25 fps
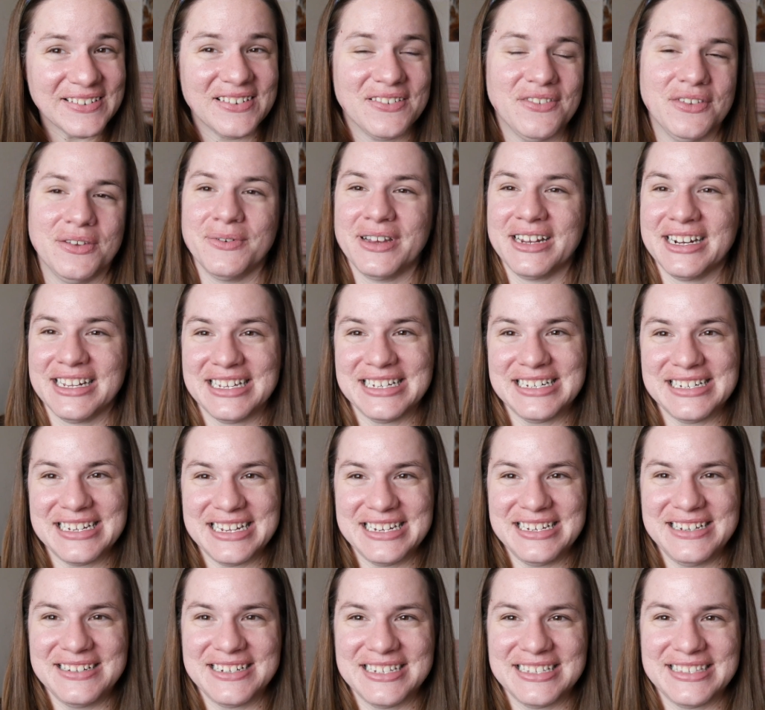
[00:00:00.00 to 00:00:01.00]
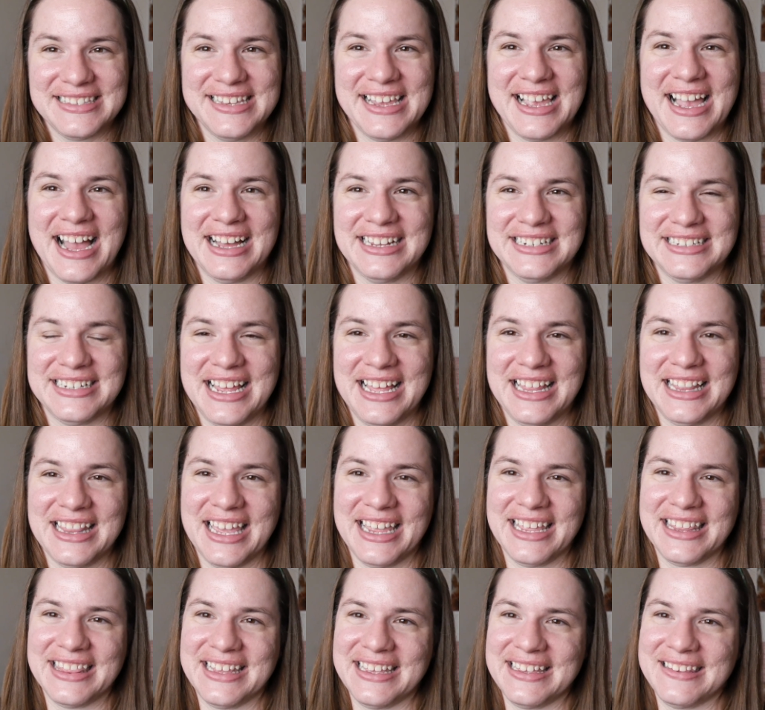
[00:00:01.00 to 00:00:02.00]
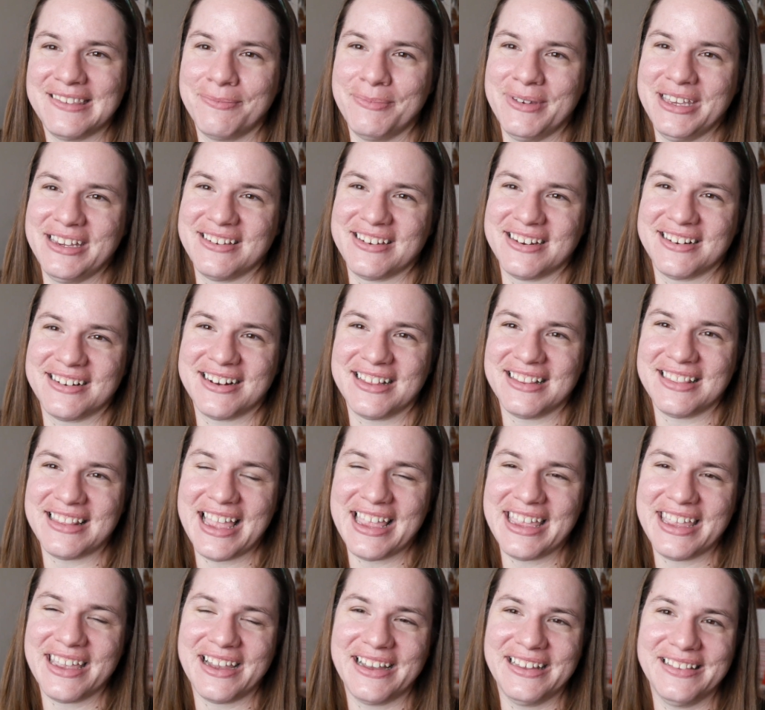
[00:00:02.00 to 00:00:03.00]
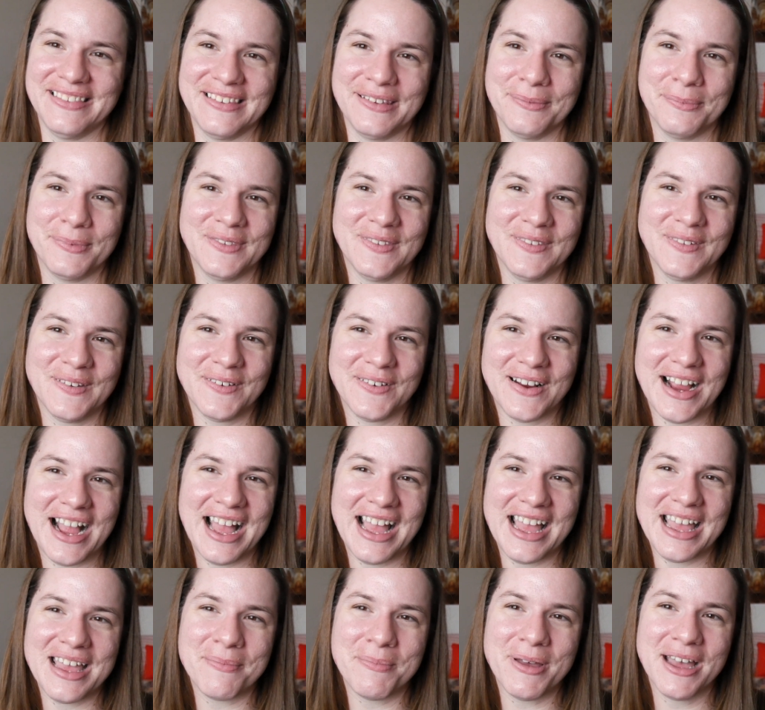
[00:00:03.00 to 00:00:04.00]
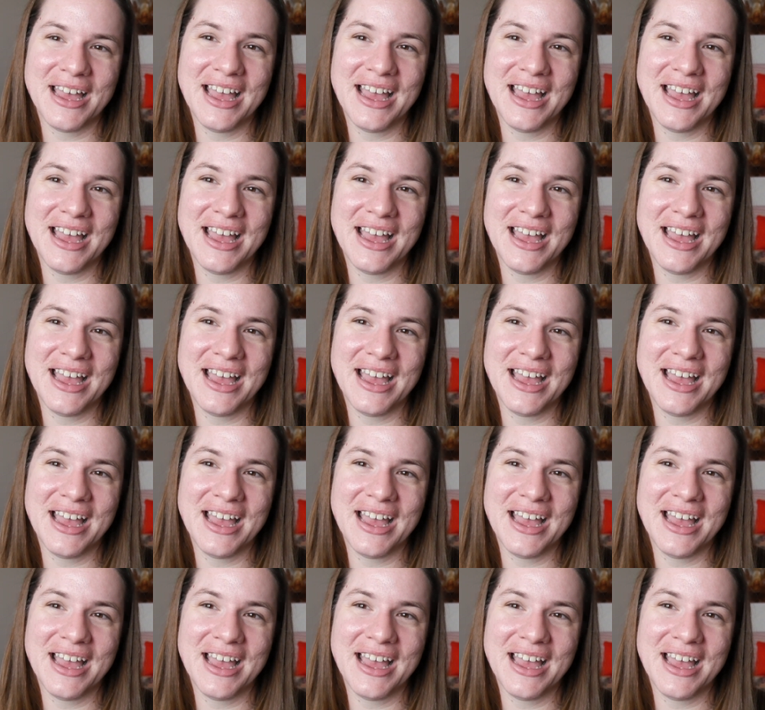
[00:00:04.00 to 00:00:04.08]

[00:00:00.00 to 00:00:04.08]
If you want to continue to see content like this, be sure to like and subscribe.